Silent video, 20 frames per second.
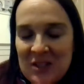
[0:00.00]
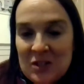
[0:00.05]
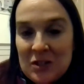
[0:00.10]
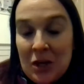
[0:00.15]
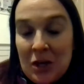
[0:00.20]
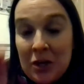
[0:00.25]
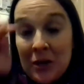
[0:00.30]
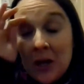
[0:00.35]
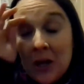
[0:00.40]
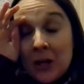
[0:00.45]

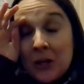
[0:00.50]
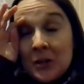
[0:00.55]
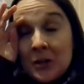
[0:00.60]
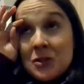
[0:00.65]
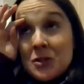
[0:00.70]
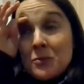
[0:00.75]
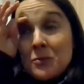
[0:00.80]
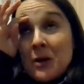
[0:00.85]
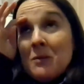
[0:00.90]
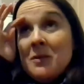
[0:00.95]
So
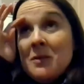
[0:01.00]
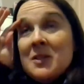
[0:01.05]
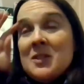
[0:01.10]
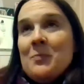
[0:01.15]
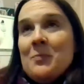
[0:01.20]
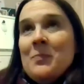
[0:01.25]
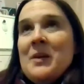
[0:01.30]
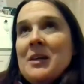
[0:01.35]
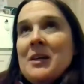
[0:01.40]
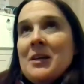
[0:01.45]
I was
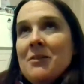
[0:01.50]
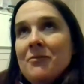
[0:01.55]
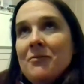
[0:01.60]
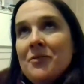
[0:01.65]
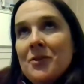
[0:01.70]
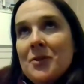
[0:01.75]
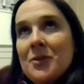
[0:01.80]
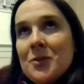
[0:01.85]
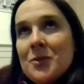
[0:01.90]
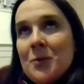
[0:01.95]
a bit
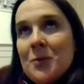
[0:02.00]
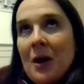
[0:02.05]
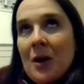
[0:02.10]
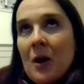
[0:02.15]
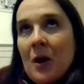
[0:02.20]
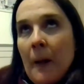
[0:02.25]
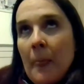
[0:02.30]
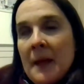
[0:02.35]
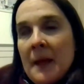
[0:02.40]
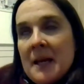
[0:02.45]
confused when I
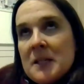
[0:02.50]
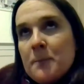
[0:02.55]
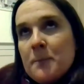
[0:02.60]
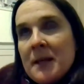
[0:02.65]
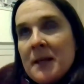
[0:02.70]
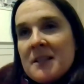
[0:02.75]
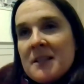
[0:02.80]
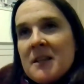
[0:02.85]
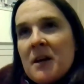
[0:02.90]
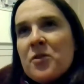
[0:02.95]
got this,
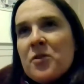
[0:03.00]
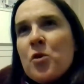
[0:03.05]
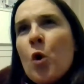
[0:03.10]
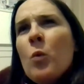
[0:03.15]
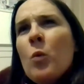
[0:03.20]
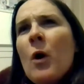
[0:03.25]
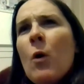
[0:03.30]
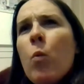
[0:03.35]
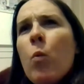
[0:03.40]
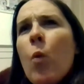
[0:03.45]
because I
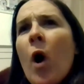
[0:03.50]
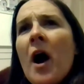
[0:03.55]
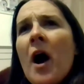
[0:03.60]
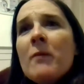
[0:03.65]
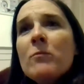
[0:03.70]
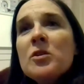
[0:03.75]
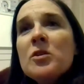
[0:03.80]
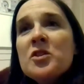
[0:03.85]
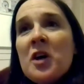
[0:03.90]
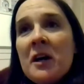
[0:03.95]
thought, well,
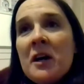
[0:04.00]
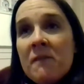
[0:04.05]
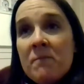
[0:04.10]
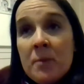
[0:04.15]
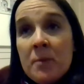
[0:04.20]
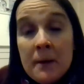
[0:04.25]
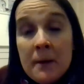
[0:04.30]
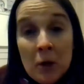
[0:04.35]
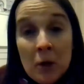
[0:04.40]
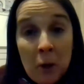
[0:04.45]
why would I have
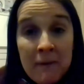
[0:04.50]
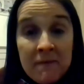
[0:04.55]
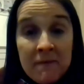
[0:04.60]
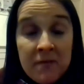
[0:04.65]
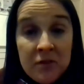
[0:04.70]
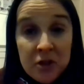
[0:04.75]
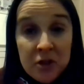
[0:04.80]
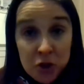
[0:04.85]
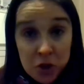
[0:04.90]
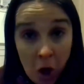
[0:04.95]
been going
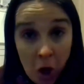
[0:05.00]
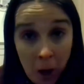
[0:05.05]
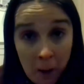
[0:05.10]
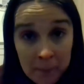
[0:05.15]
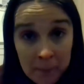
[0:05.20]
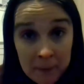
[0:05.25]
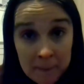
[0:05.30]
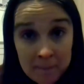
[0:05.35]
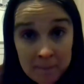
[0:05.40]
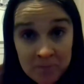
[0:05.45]
for the
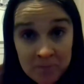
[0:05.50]
job?